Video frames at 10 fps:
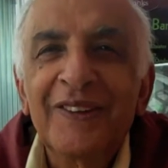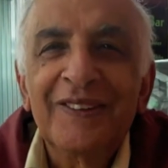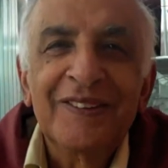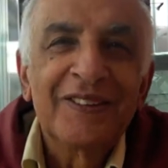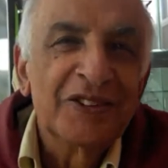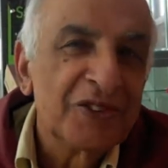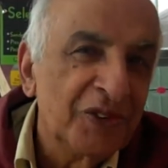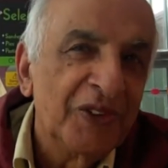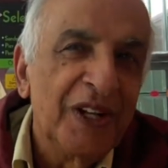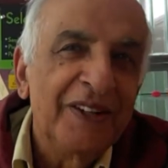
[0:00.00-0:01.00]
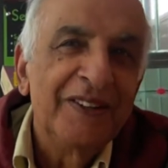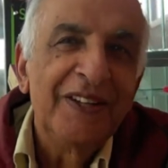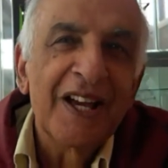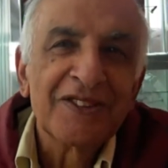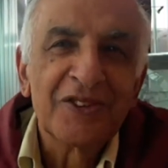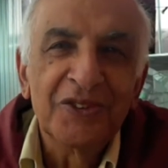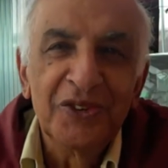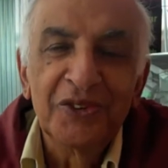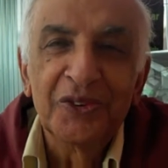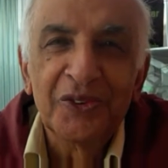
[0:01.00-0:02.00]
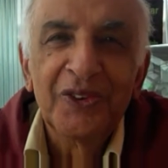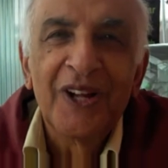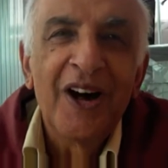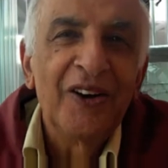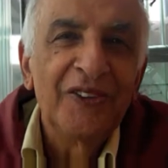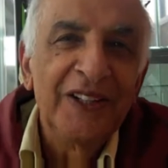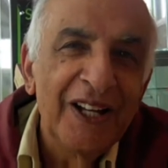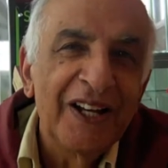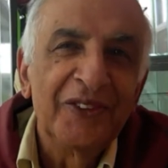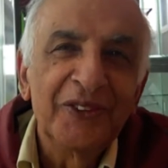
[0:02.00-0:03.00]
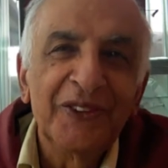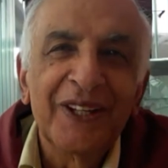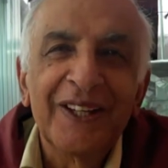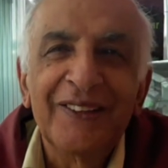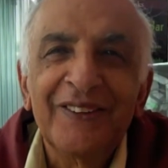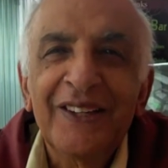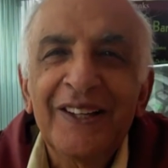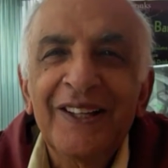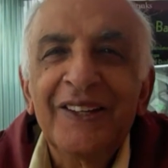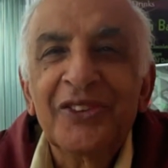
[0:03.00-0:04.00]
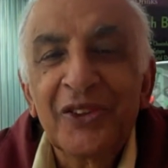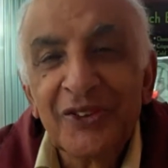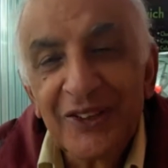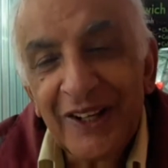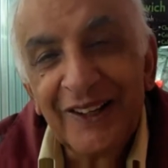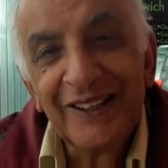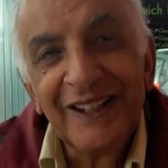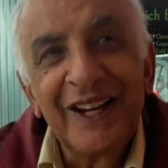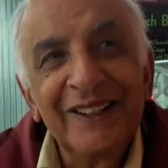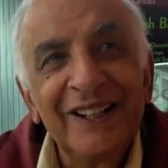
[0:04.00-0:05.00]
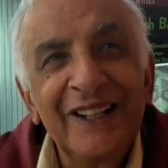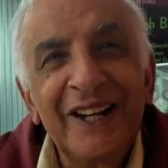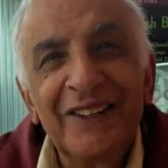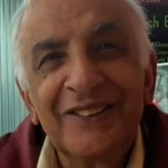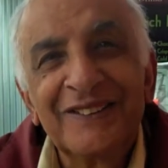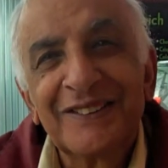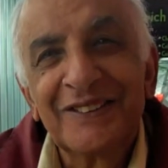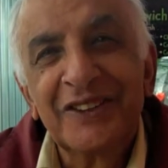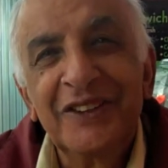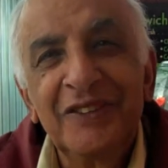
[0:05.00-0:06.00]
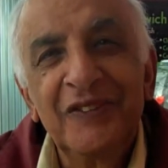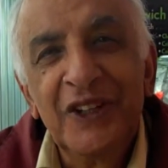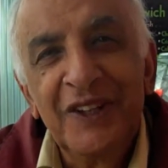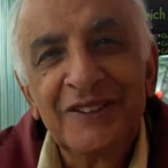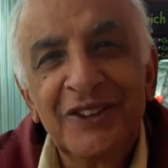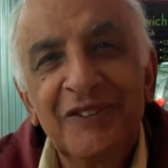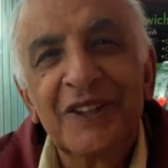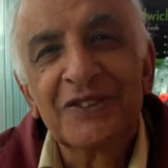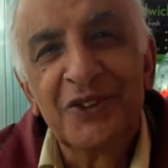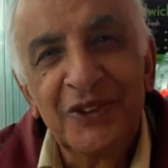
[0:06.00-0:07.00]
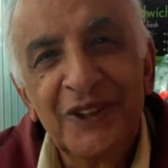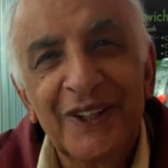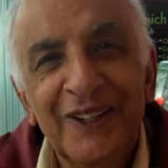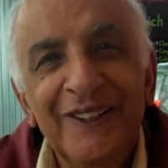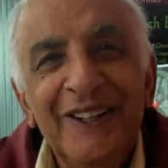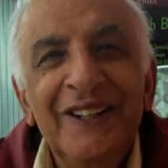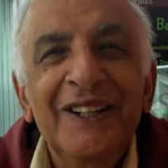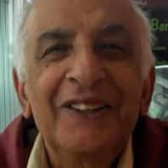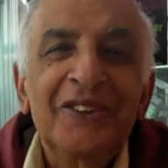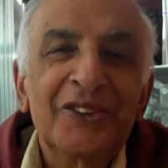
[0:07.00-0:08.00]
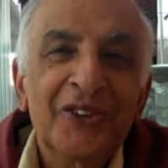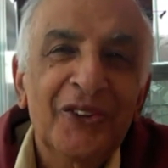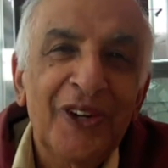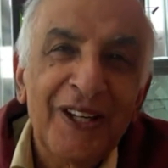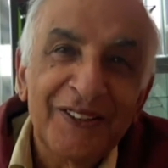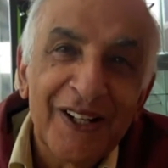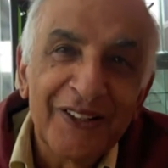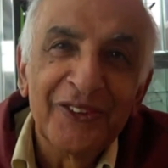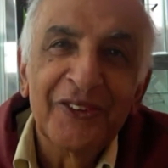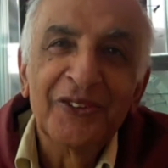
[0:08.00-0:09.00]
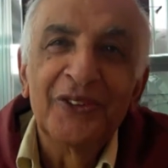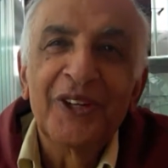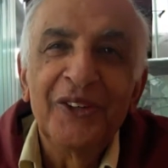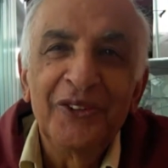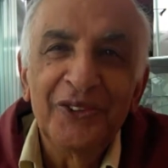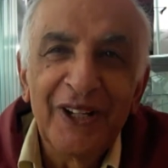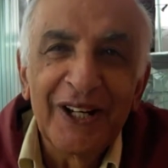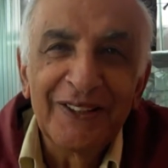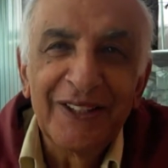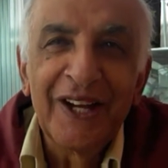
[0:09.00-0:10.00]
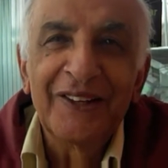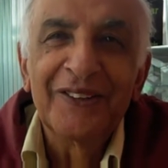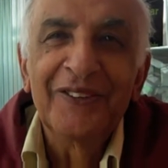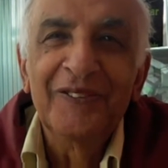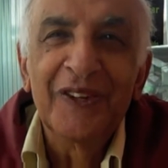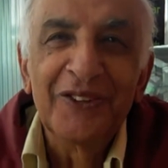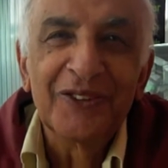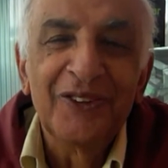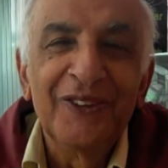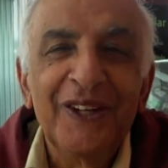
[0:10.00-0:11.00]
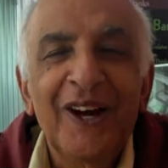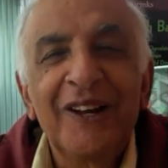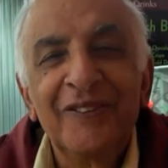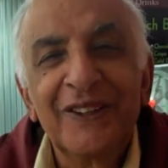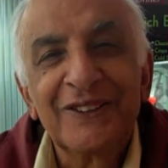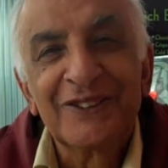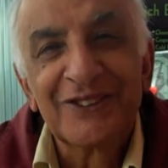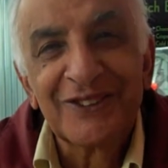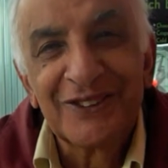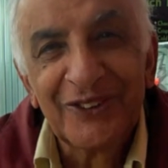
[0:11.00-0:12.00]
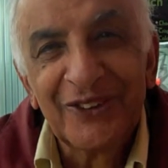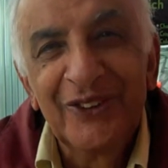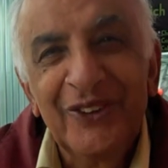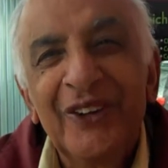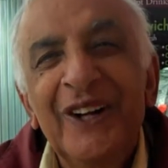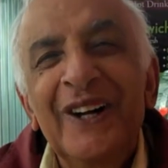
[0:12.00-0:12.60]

student next to you, how they are doing it." So suddenly I realized the way she was doing. So I thought, oh, you can do like that. Eventually, I was so